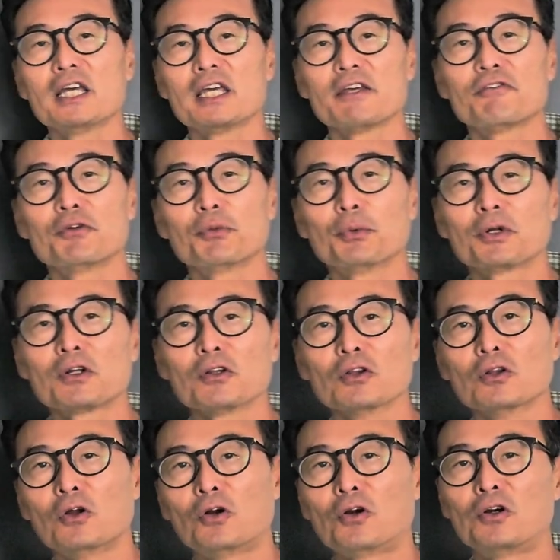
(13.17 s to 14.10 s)
If you want to
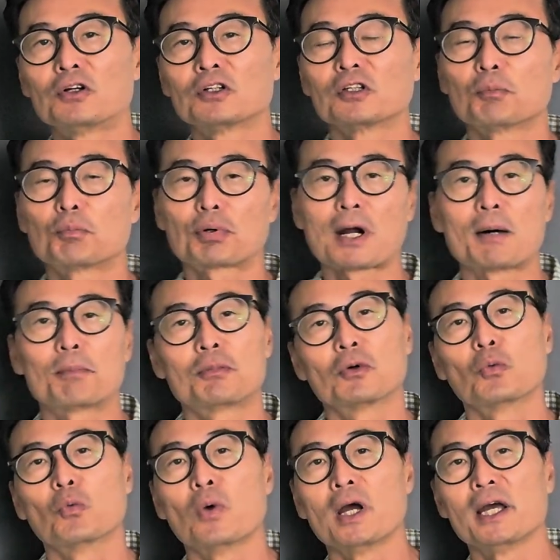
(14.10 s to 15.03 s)
learn the
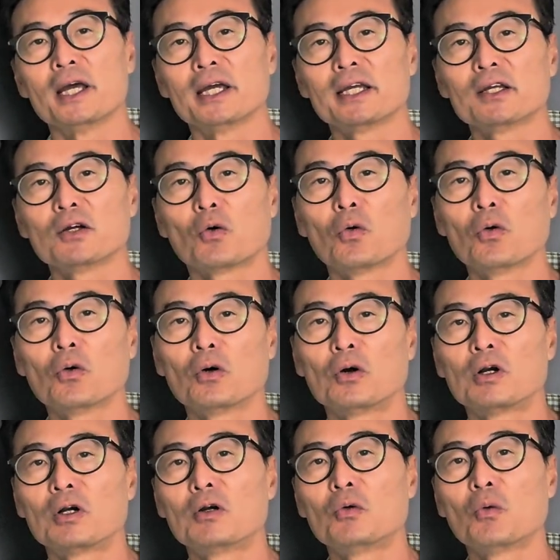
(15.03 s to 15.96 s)
proper way
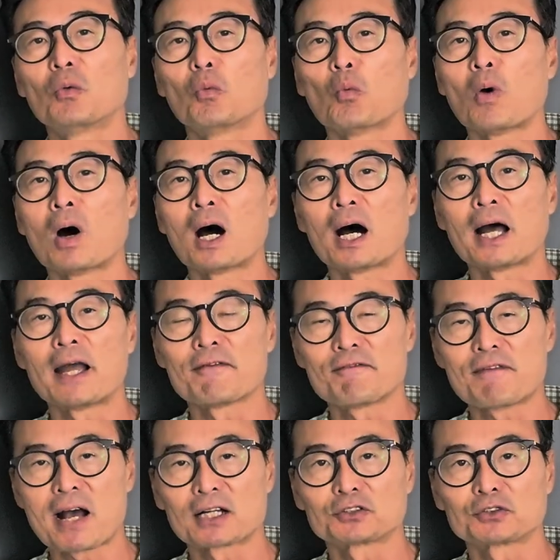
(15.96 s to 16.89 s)
or why
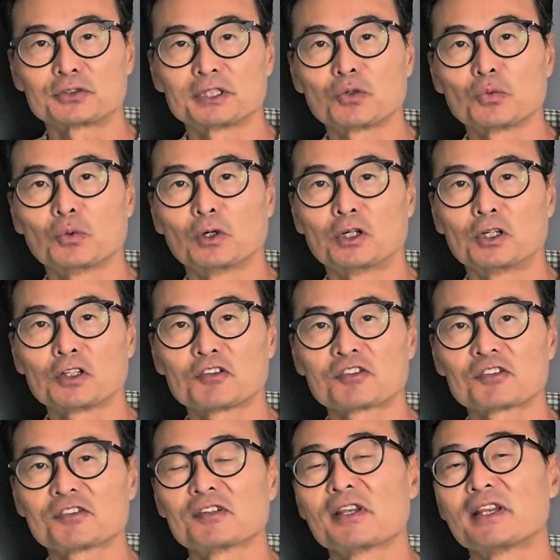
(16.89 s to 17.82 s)
factoring
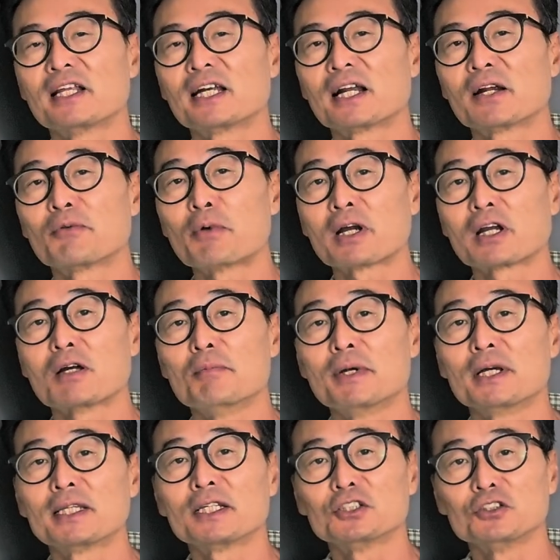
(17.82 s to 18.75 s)
works, then I
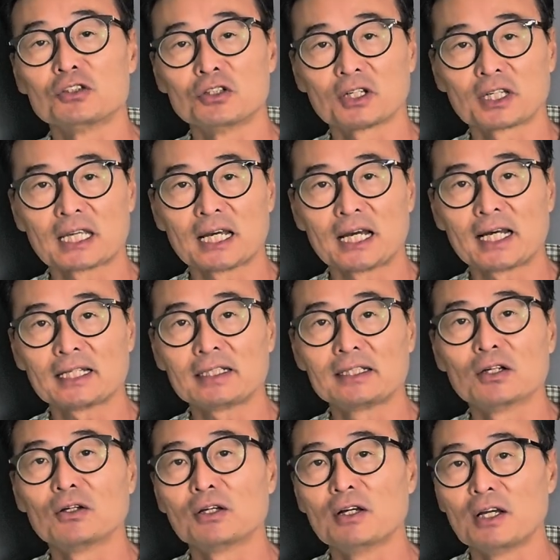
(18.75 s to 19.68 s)
recommend that you look at
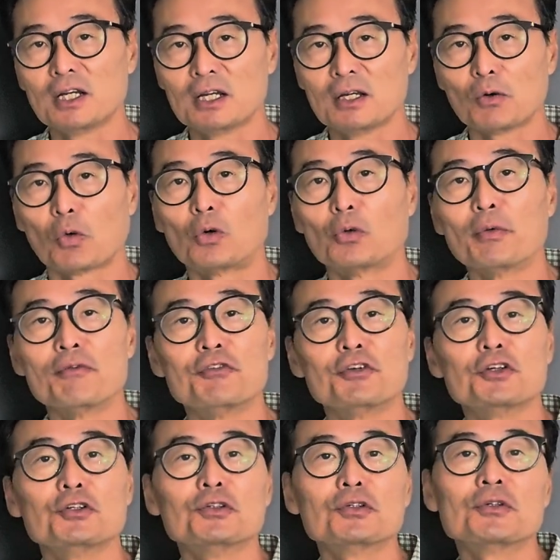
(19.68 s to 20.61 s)
or
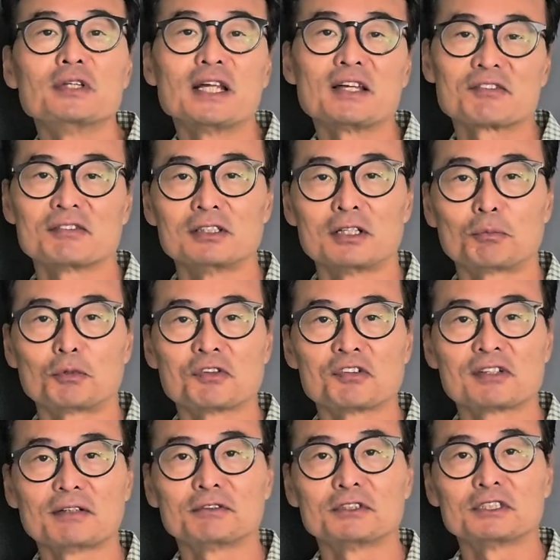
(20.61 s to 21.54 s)
review lesson number
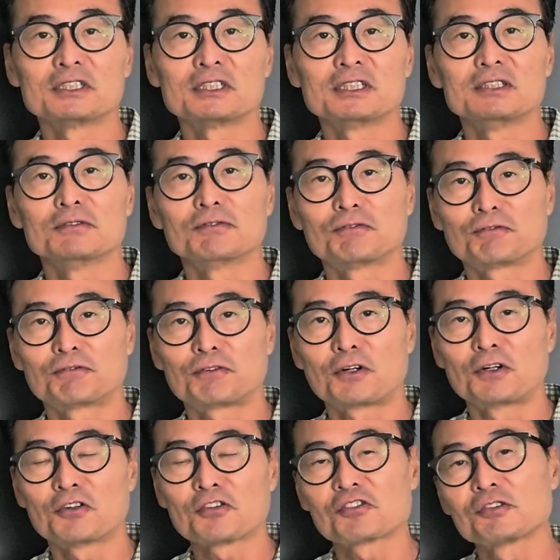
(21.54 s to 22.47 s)
17
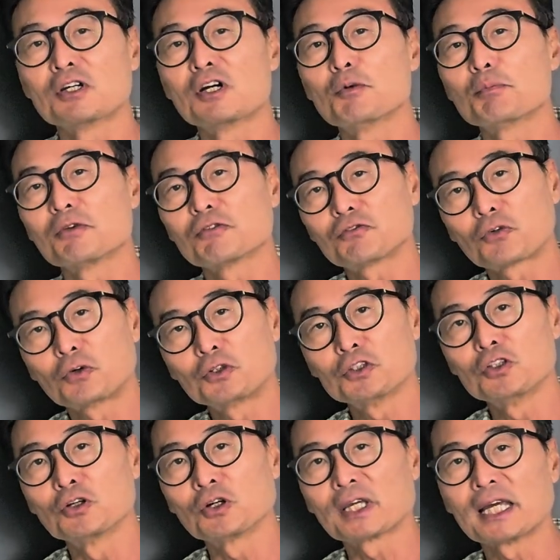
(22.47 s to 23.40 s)
first before
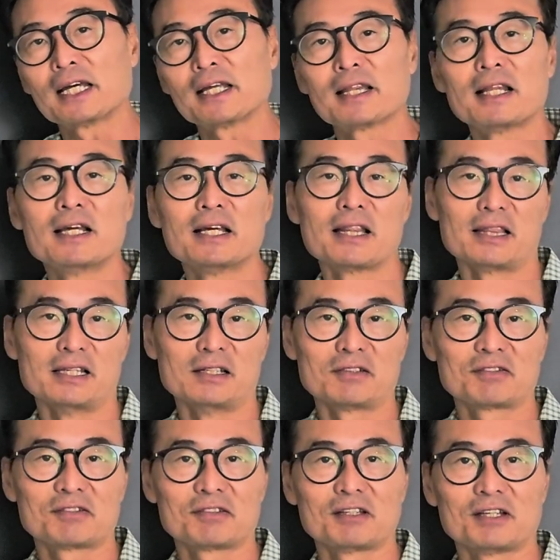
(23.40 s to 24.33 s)
you look at
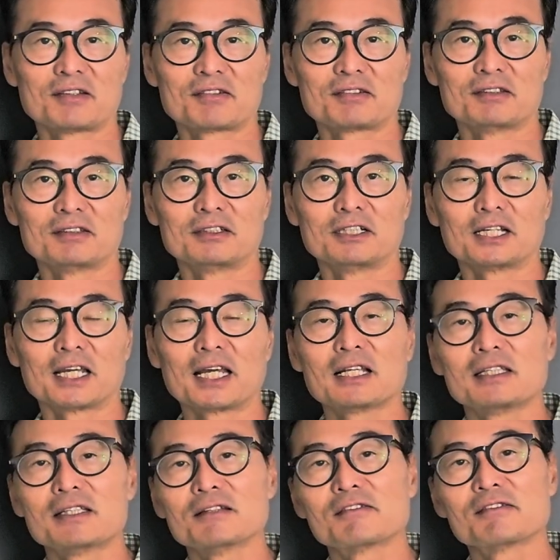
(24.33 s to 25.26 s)
this lesson.
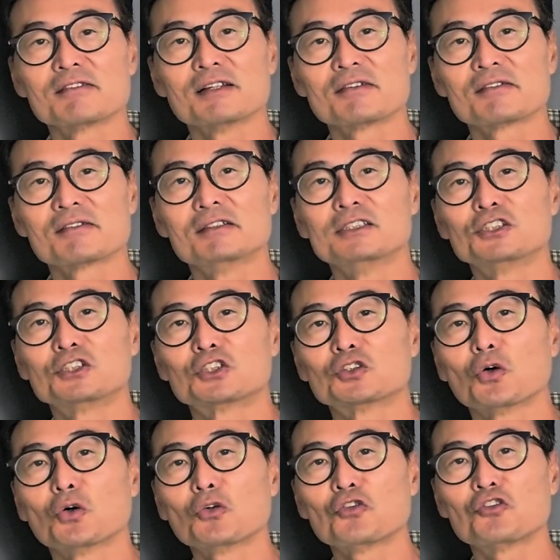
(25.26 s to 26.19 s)
Again, this lesson
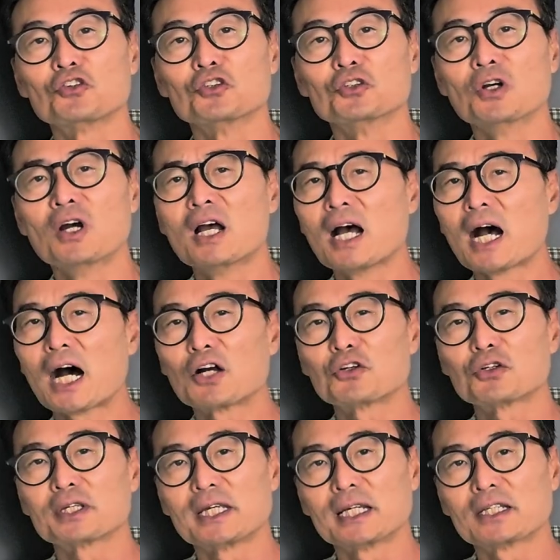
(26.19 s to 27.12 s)
shows you how
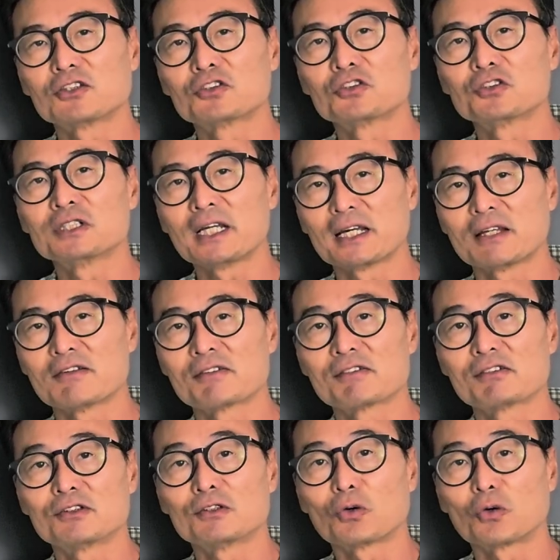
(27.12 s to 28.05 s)
to get to the
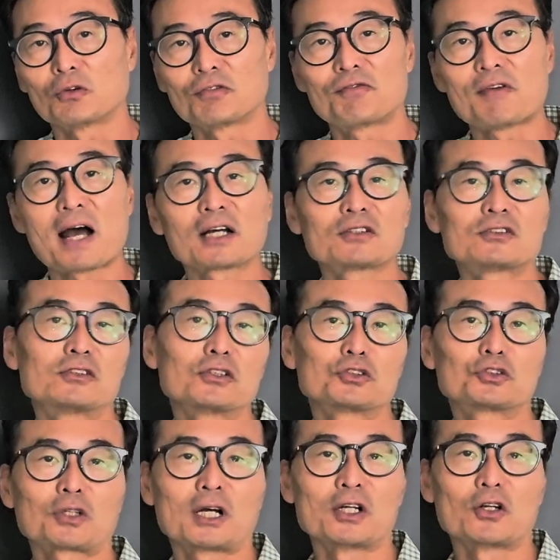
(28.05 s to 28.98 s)
answer or factor the
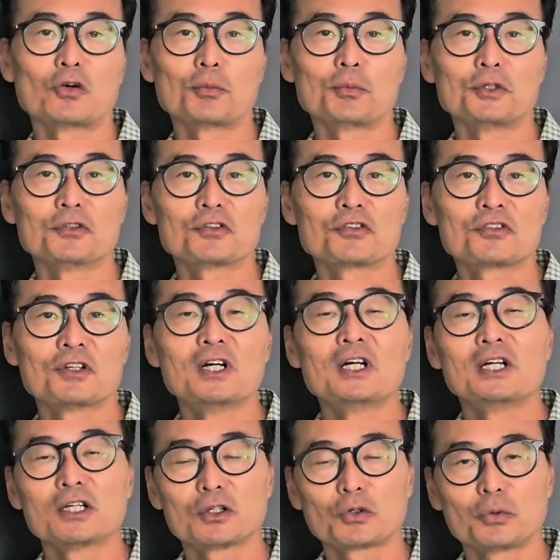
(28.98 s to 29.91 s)
trinomials
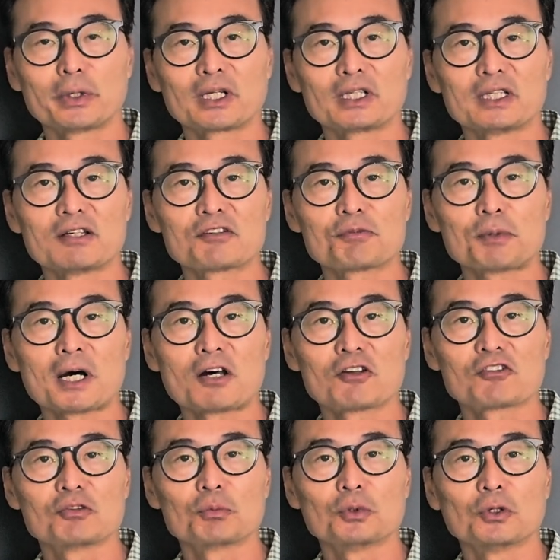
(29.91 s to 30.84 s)
quickly as
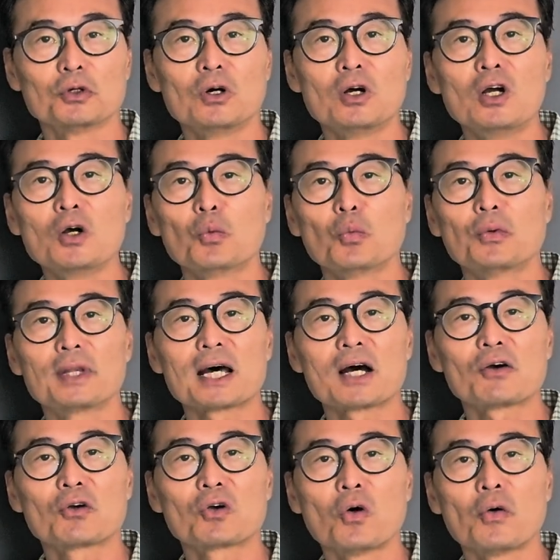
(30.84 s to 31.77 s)
possible
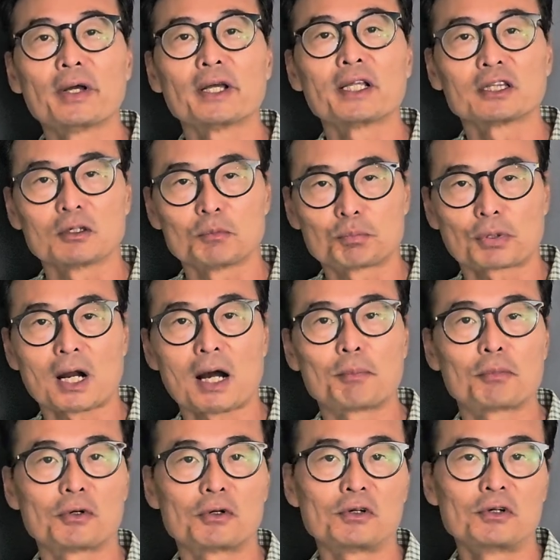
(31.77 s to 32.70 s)
without going the
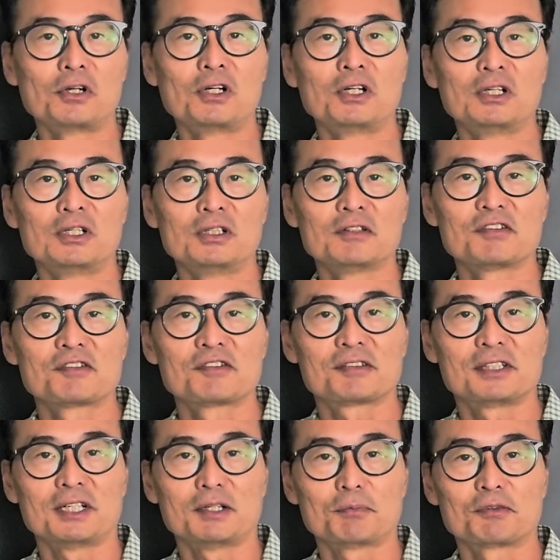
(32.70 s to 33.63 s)
proper
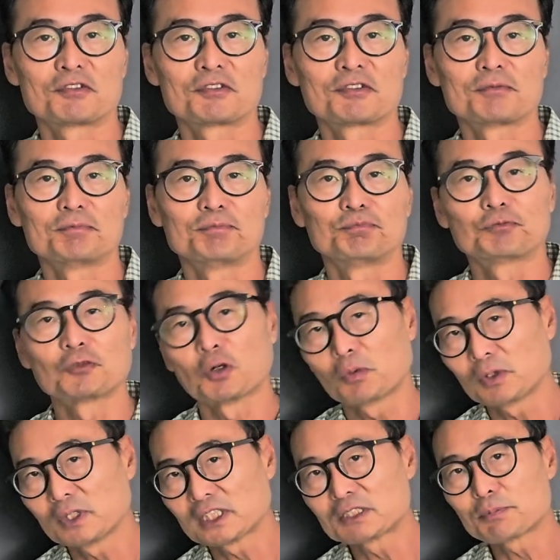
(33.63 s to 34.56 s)
steps.
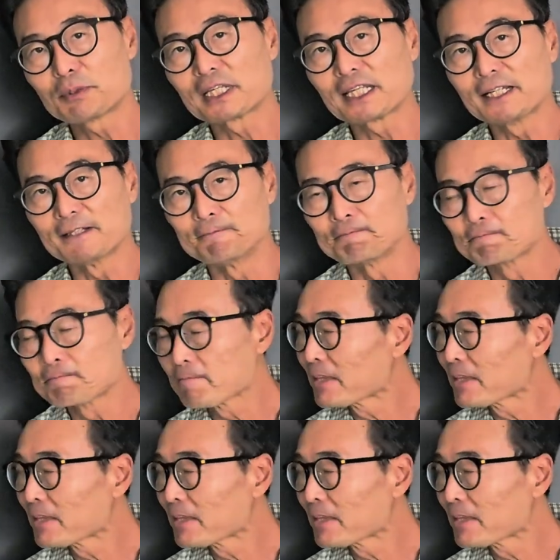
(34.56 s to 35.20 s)
Well, let's begin.